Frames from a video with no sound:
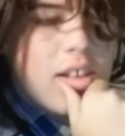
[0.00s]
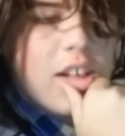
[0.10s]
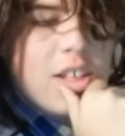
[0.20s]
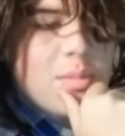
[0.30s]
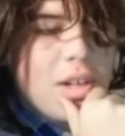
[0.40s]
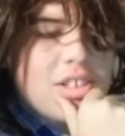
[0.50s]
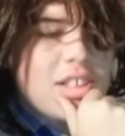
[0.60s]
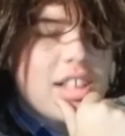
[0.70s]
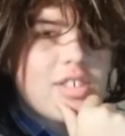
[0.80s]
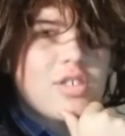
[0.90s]
You mentioned
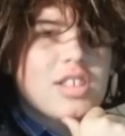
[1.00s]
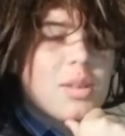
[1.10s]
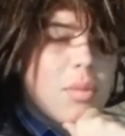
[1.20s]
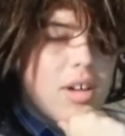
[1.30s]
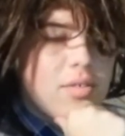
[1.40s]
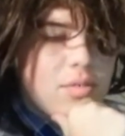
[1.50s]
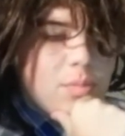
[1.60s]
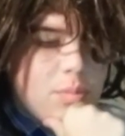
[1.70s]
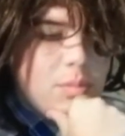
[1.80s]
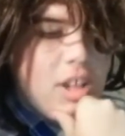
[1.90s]
industries above.
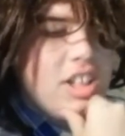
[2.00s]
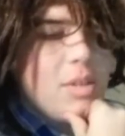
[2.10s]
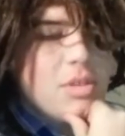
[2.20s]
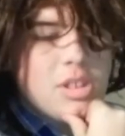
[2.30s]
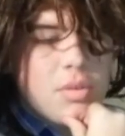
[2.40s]
Can you give me some